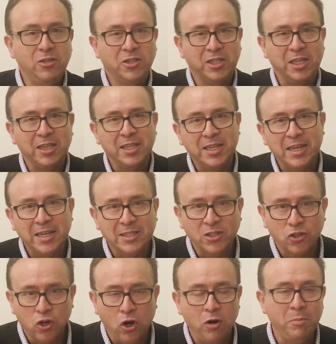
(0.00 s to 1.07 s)
sending us
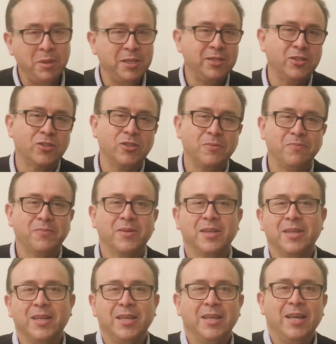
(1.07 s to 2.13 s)
comments
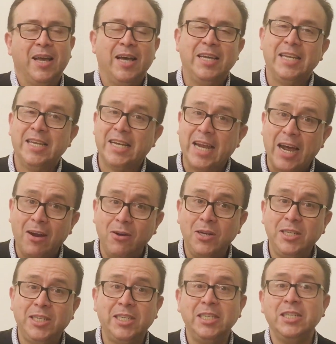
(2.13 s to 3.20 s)
and
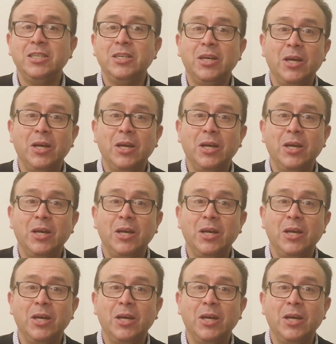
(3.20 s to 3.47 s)
encouraging